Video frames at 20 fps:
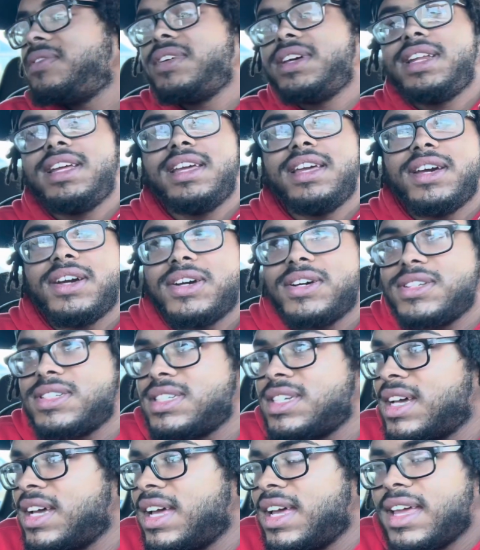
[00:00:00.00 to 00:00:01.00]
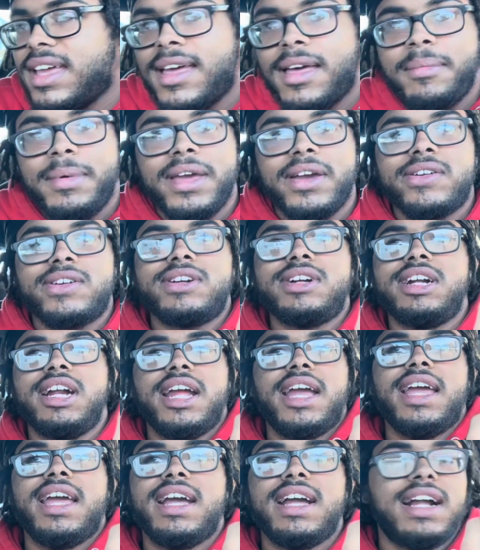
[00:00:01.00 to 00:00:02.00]
videos, you know what I mean,
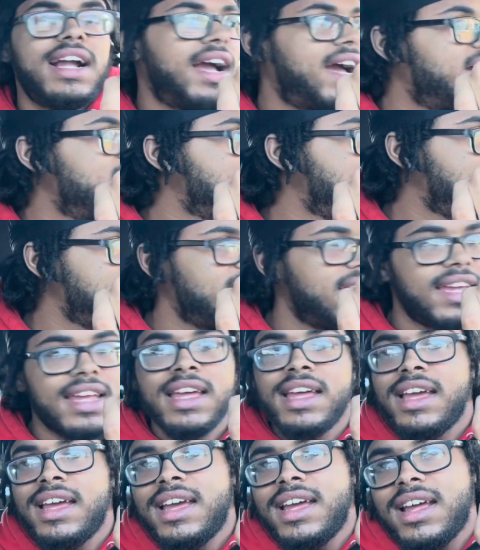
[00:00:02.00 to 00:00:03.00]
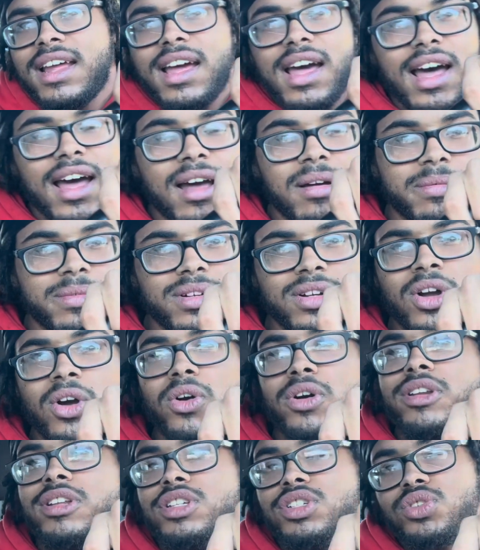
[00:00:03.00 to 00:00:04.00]
creating content,
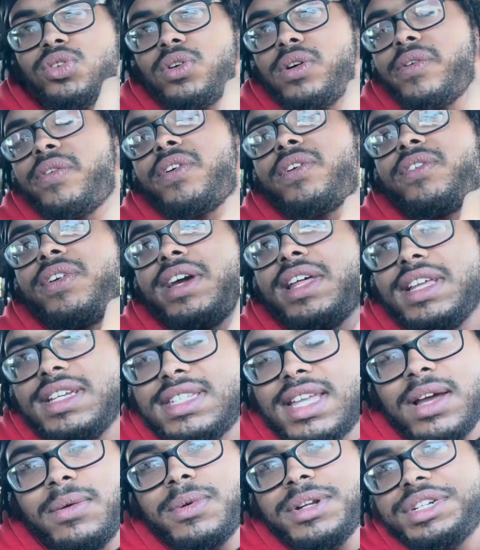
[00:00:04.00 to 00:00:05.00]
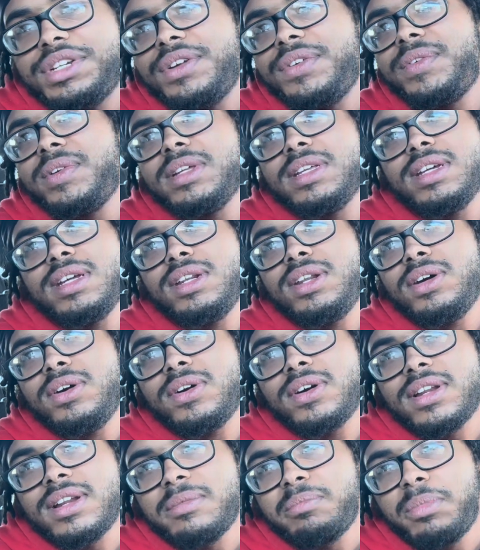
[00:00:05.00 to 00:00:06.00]
going to school for real estate, what you really
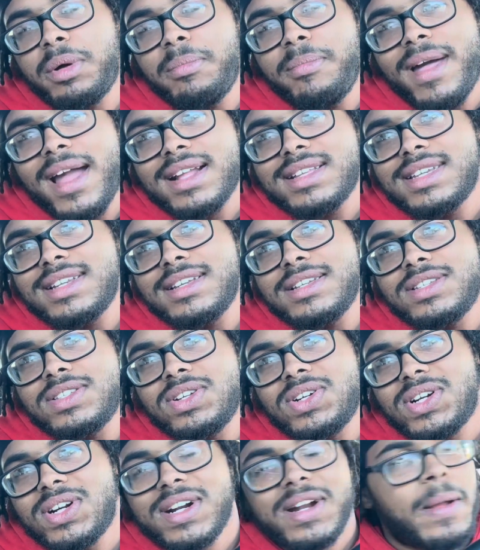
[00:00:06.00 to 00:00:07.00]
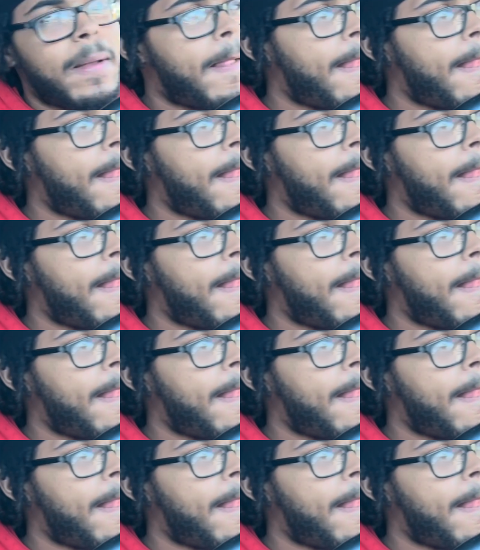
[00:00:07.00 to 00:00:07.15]
doing? But back to the story.